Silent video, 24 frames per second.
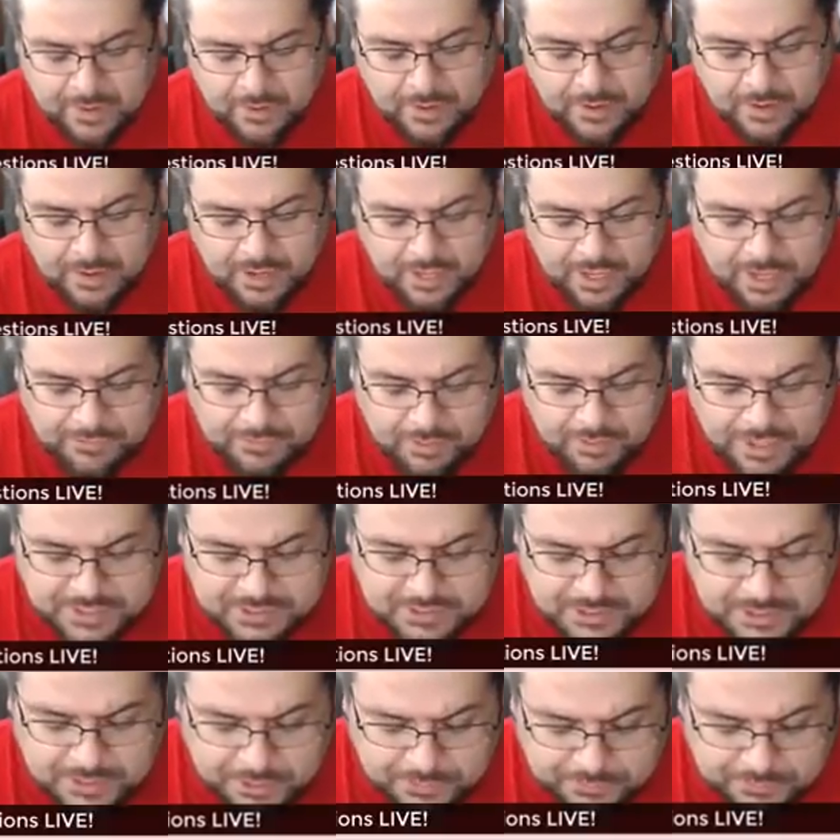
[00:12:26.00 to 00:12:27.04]
I have a
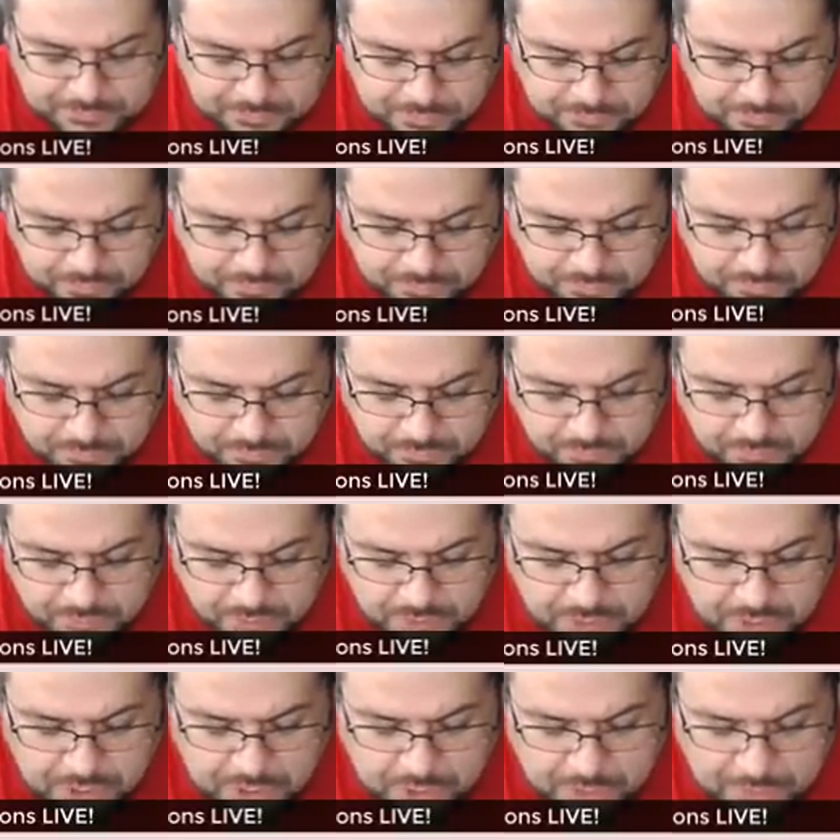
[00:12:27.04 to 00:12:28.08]
question.
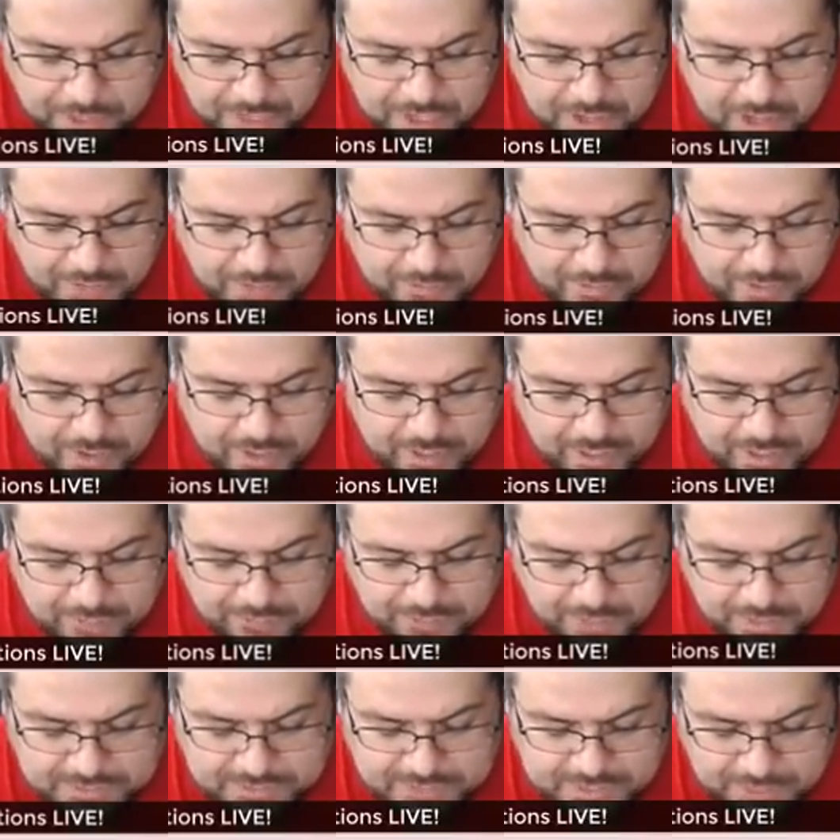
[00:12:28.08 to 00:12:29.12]
You may cover it. If
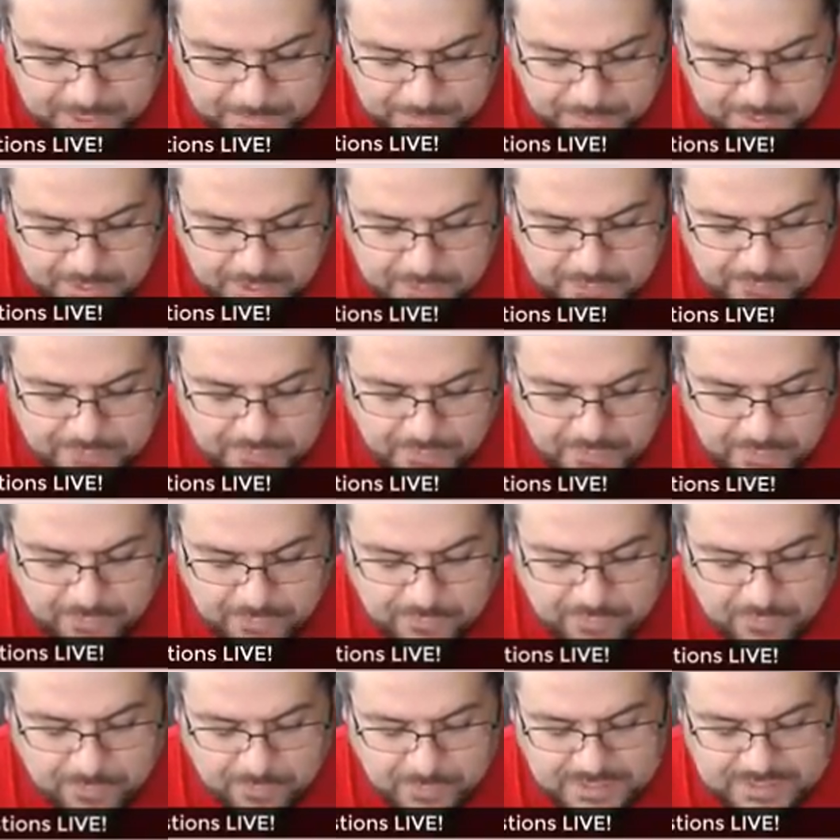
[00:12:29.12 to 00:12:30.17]
I set up a new funnel
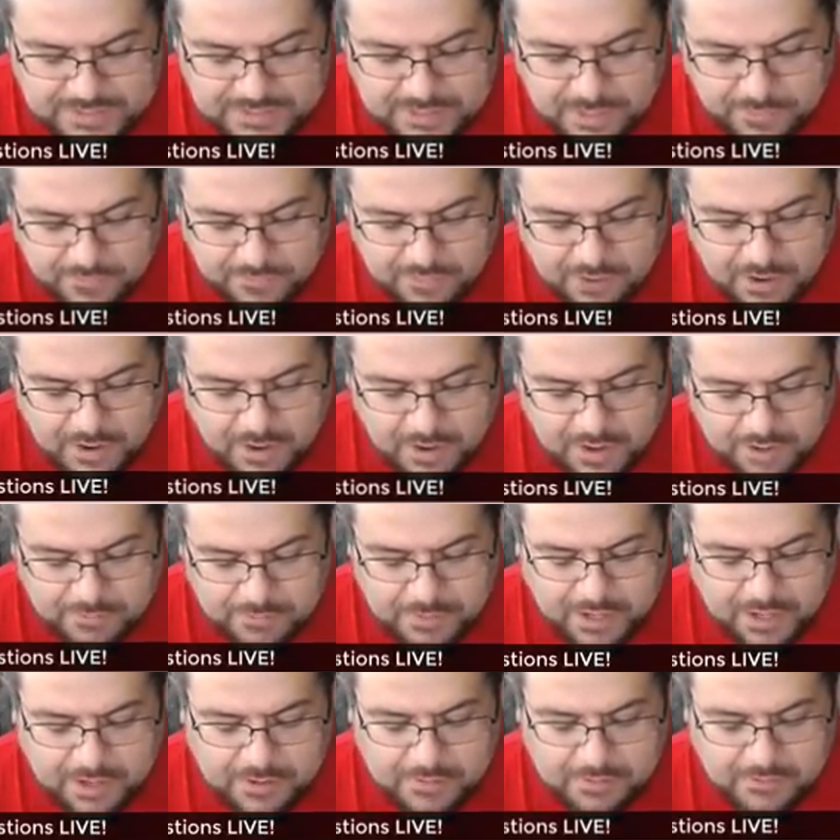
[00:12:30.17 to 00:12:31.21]
for myself regarding
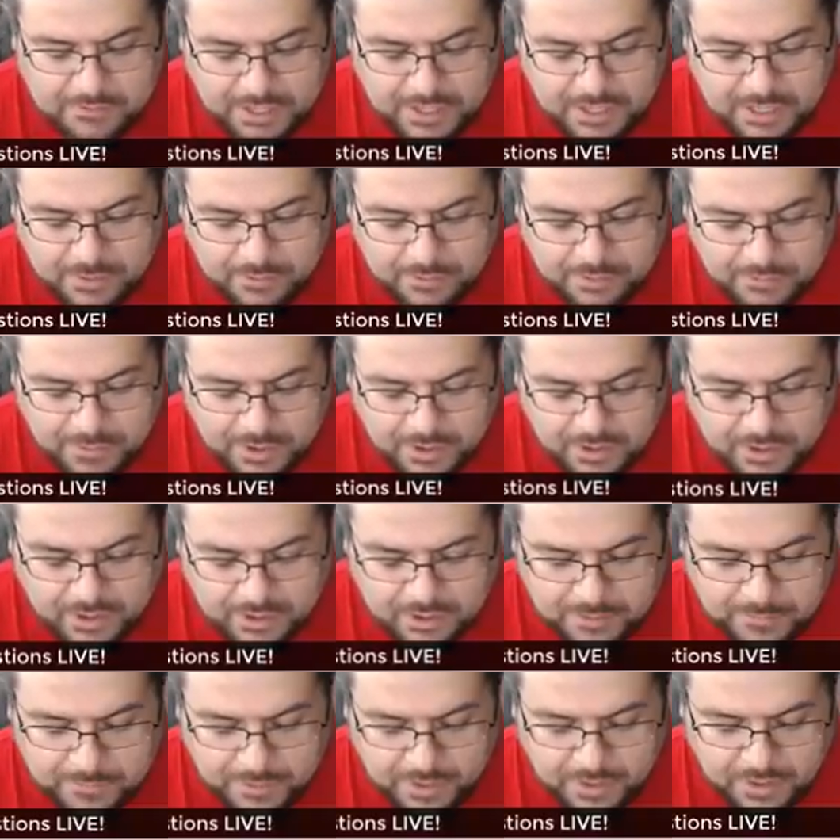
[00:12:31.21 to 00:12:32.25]
my, my network marketing
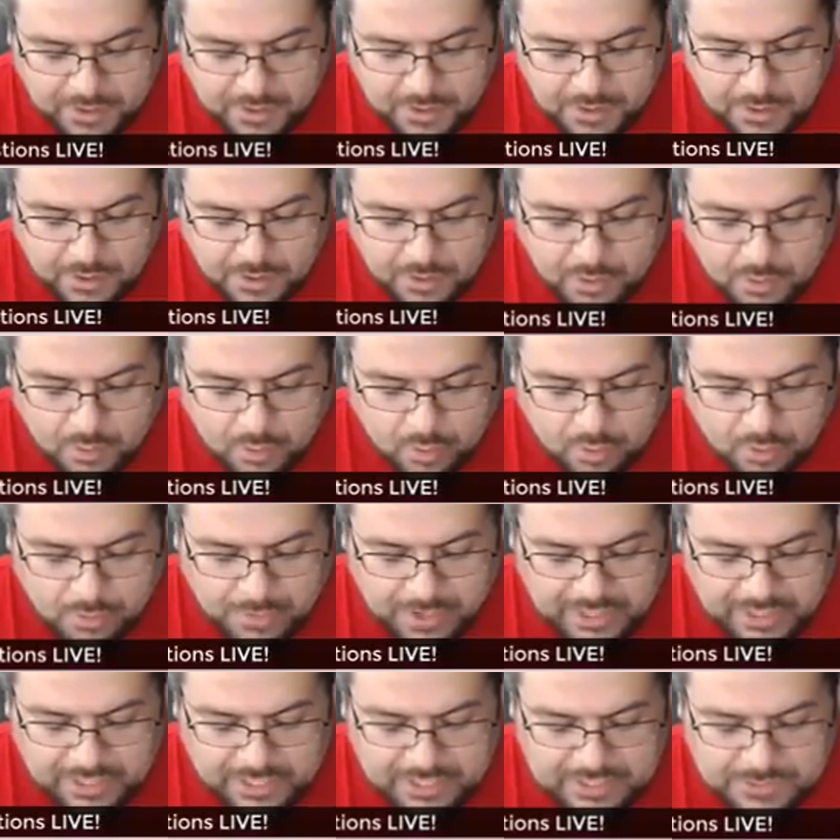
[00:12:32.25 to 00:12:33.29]
company, will my
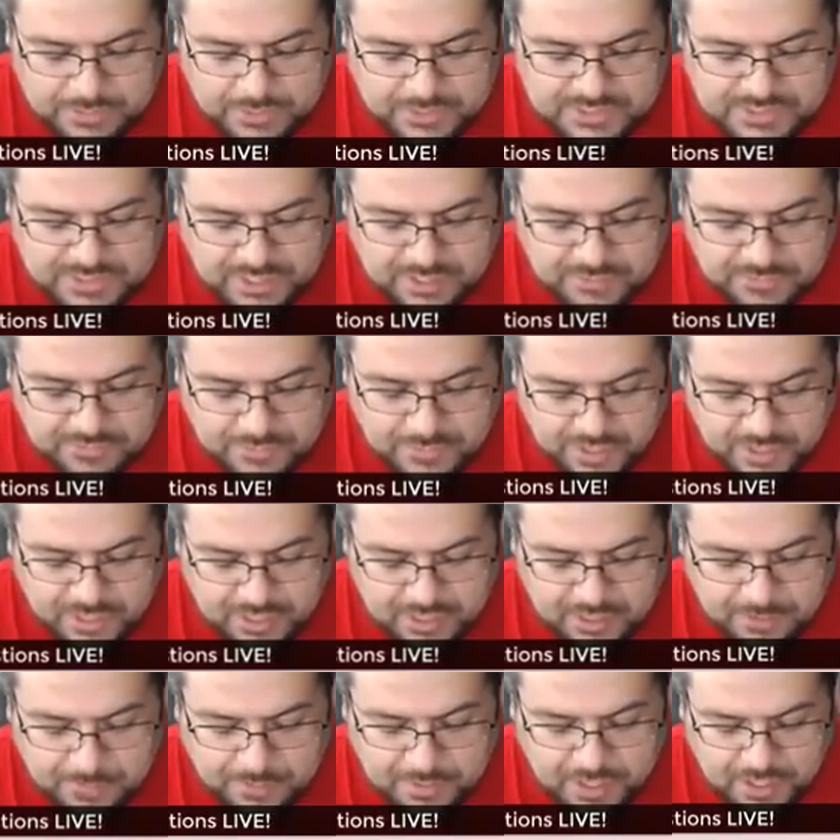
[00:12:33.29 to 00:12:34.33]
leads receive my E
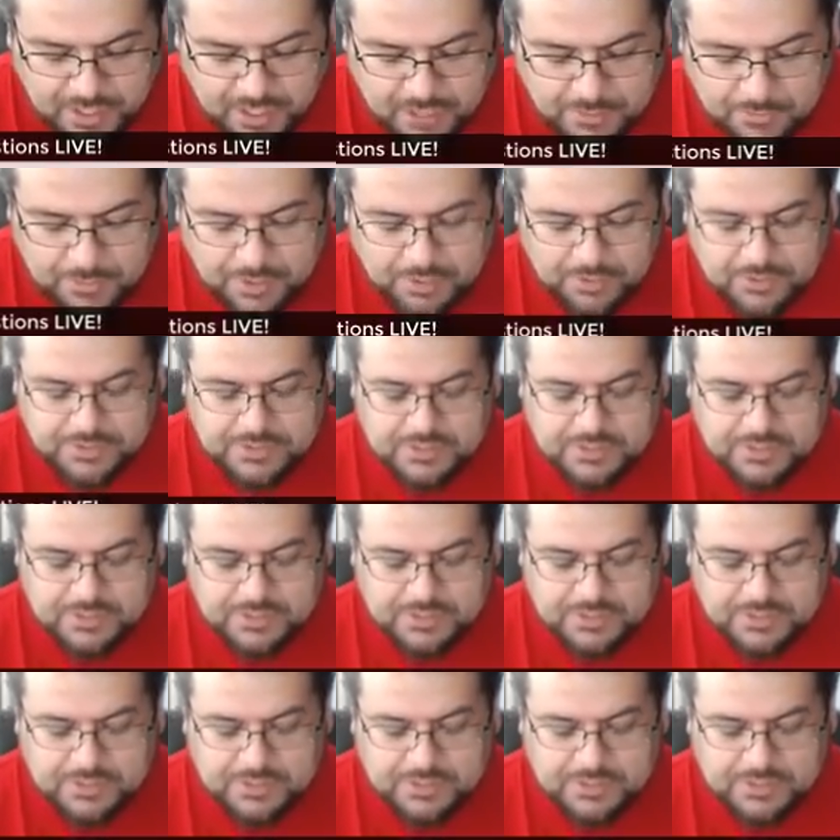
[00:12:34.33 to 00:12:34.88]
M P emails?